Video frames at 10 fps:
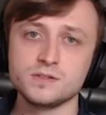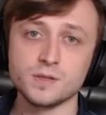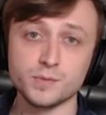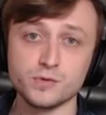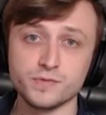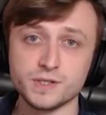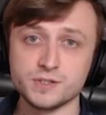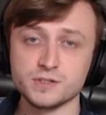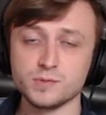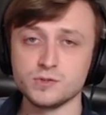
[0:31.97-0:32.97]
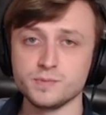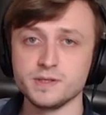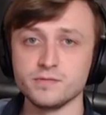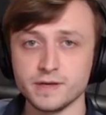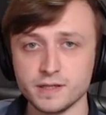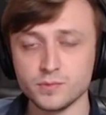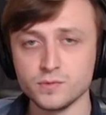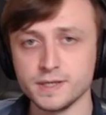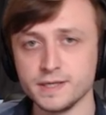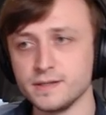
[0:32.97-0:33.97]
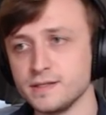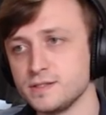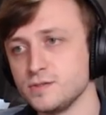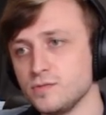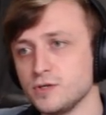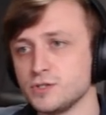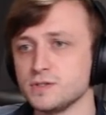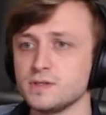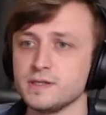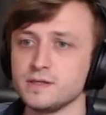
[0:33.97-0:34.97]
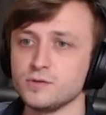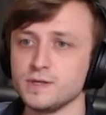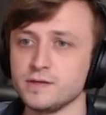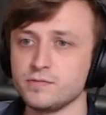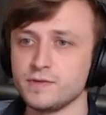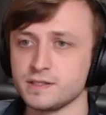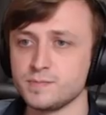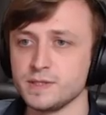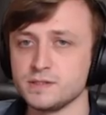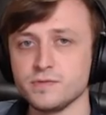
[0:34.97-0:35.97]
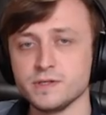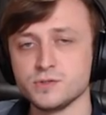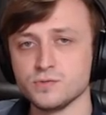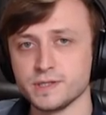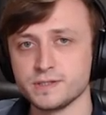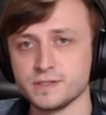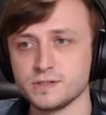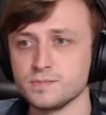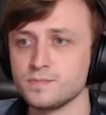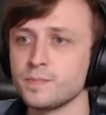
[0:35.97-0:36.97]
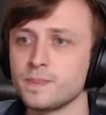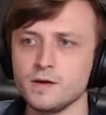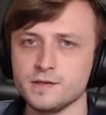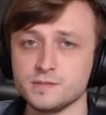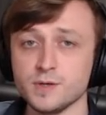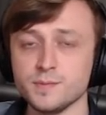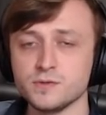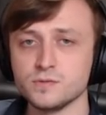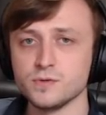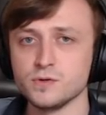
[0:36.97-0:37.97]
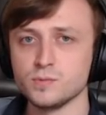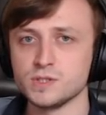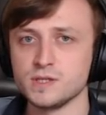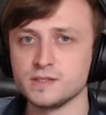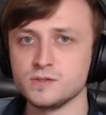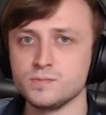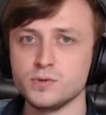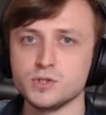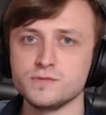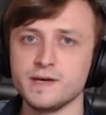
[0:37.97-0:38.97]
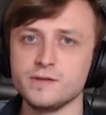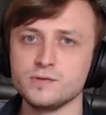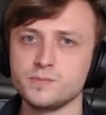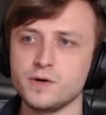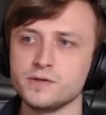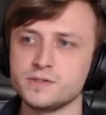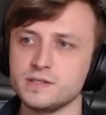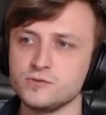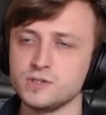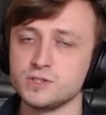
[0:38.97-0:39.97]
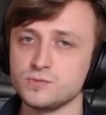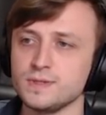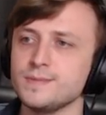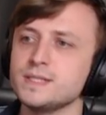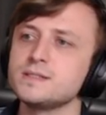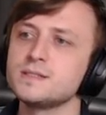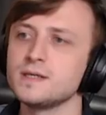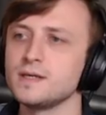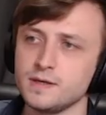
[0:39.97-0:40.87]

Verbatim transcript: Some new features which will be available in this new version include a FACS-based facial rig system, an experimental mode which lets you push values past their traditional limits,